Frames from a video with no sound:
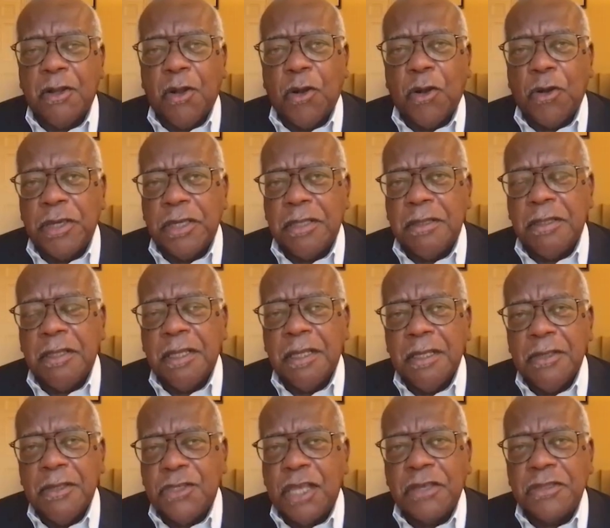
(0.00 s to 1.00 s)
or in
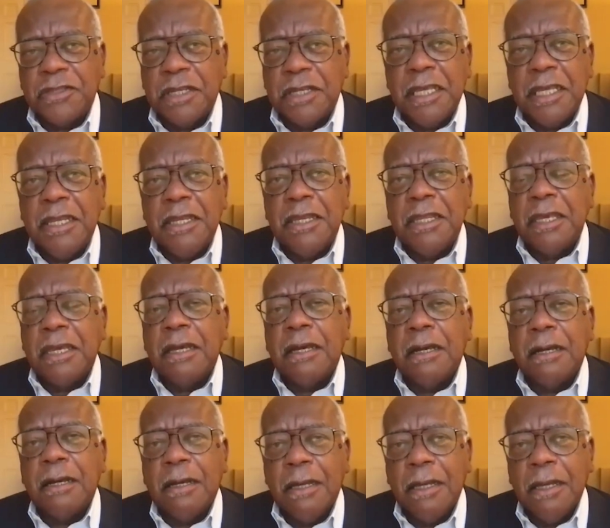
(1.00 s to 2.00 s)
Southern
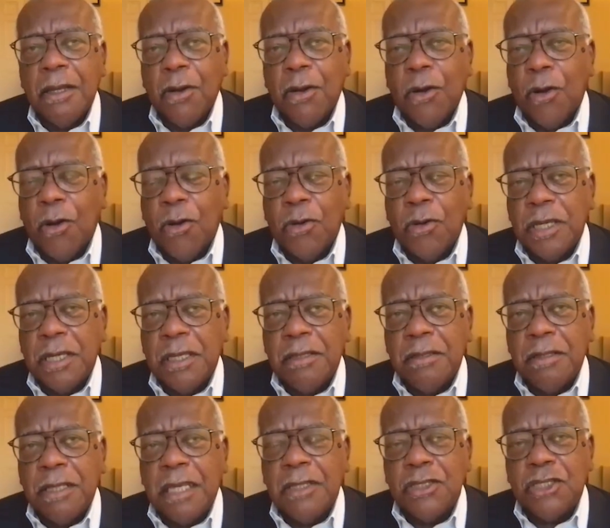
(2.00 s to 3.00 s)
India or
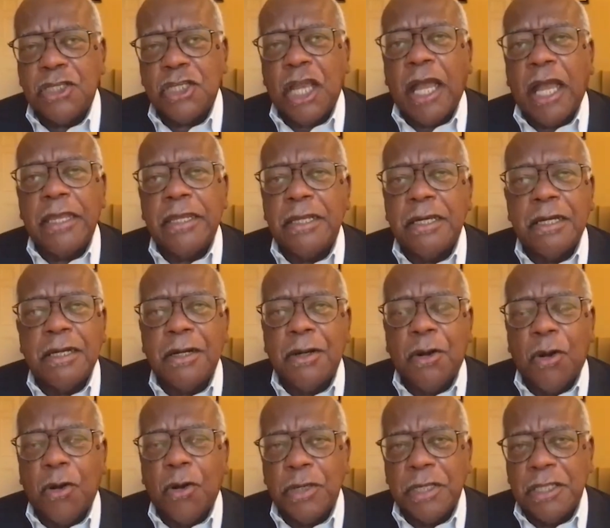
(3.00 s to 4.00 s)
in China
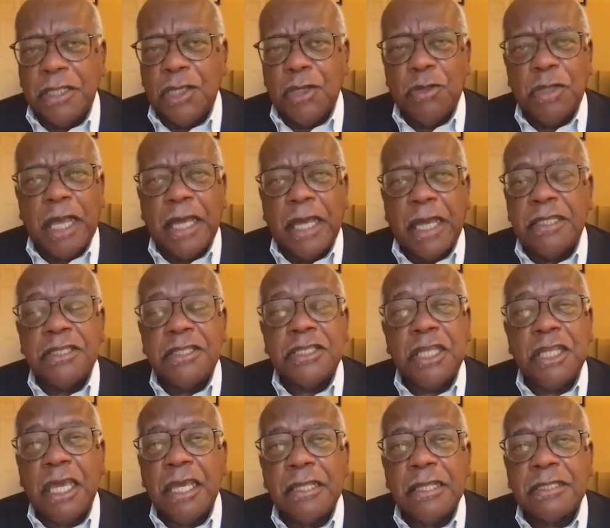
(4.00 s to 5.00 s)
or in the United
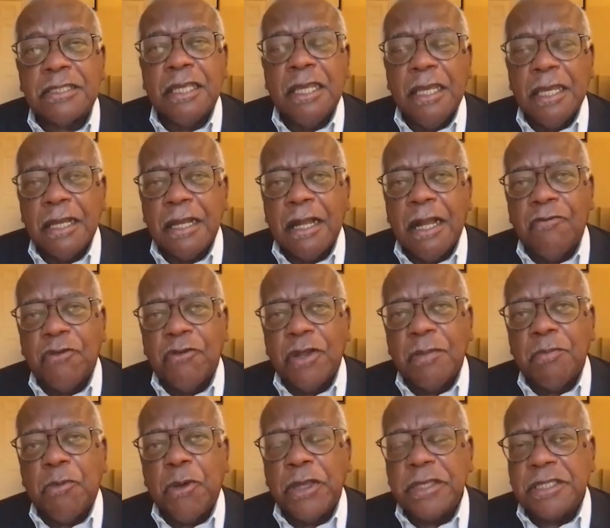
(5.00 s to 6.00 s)
States
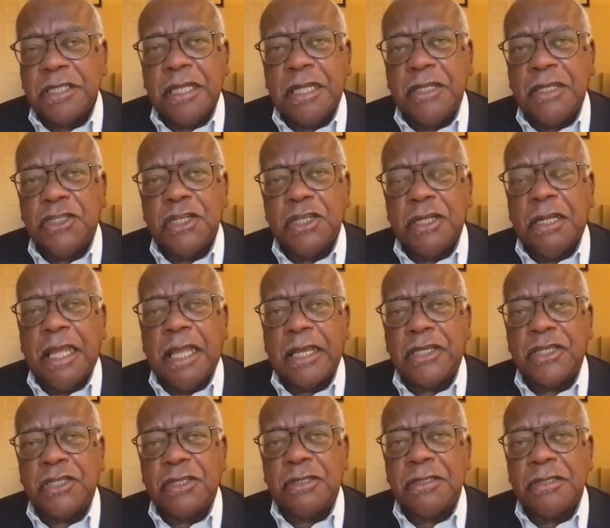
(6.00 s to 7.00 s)
covering presidential
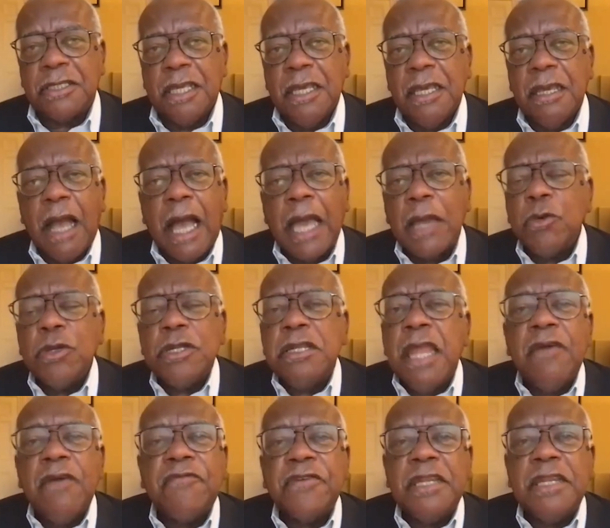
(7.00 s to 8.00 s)
elections. I would
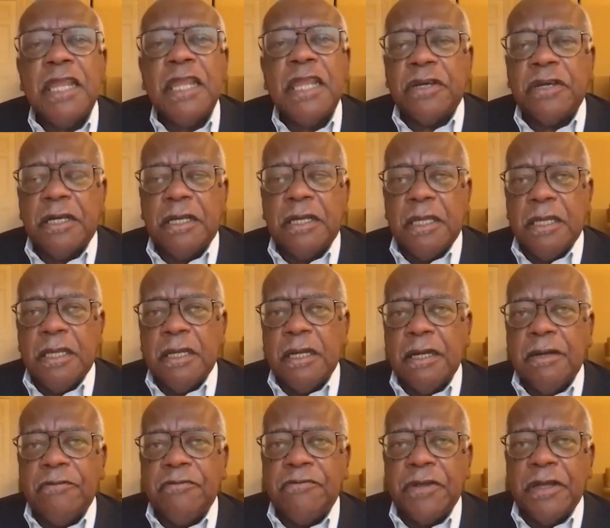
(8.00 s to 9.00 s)
never
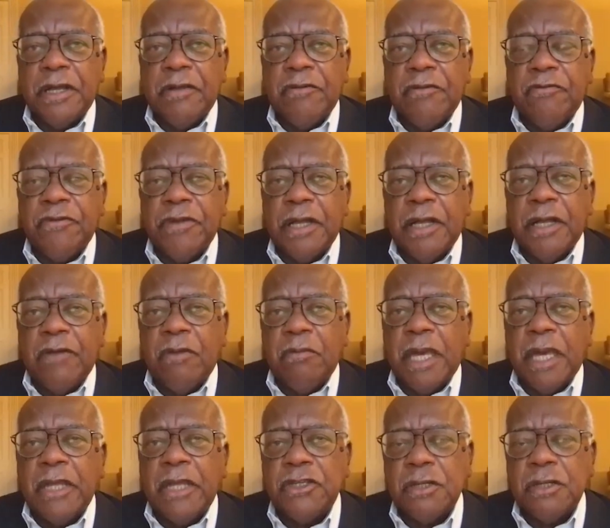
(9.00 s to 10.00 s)
have
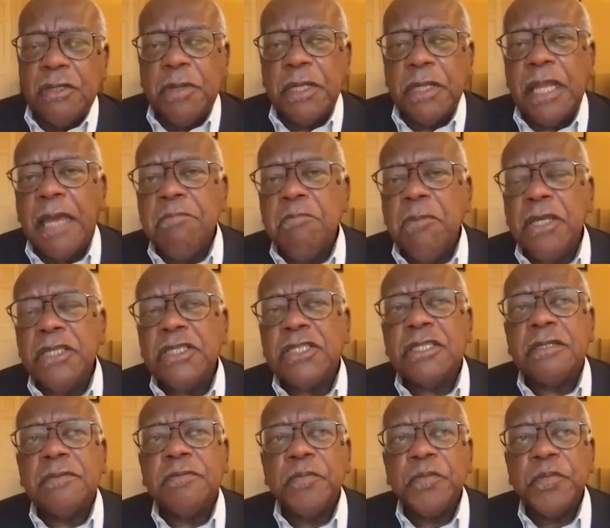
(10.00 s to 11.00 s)
imagined. But I
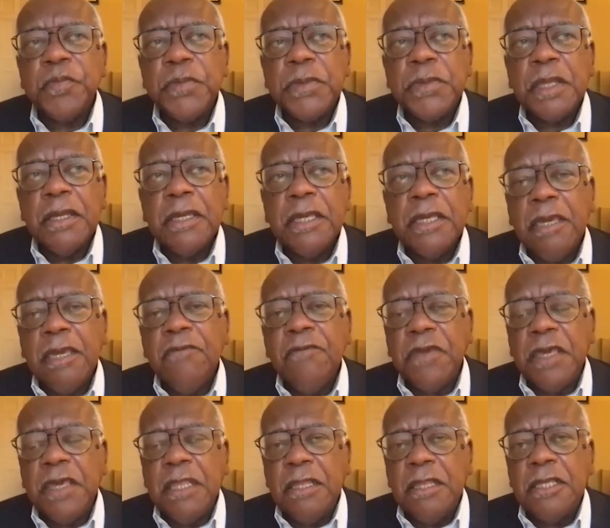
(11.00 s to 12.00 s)
must give
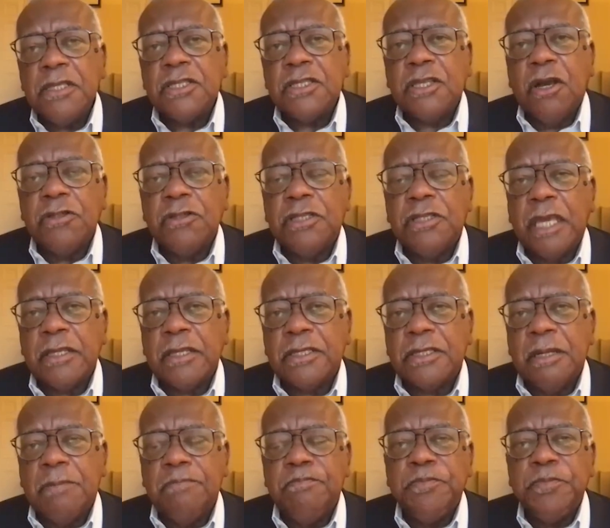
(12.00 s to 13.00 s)
in this context
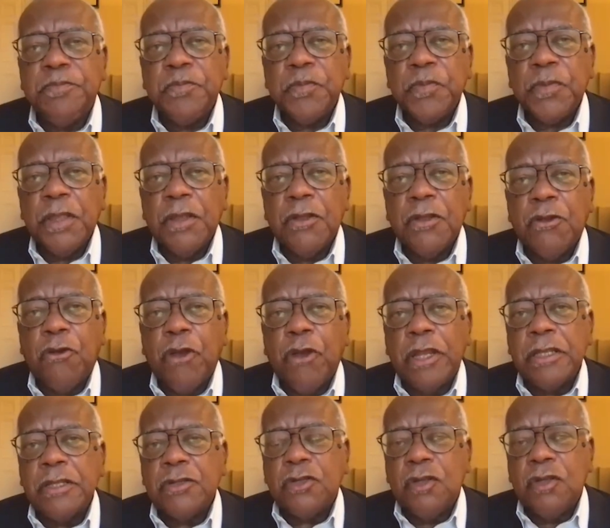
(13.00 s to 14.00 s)
some
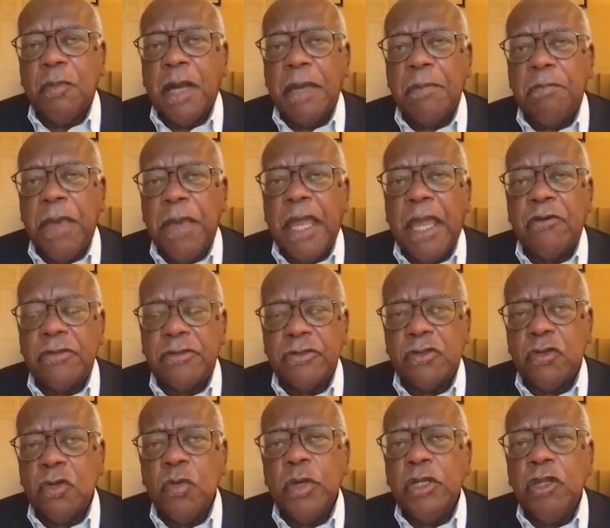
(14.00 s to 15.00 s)
credit to my
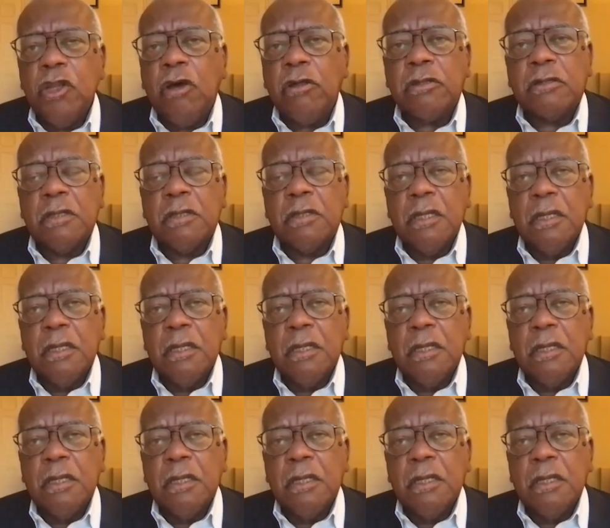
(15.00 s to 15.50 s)
parents, who were not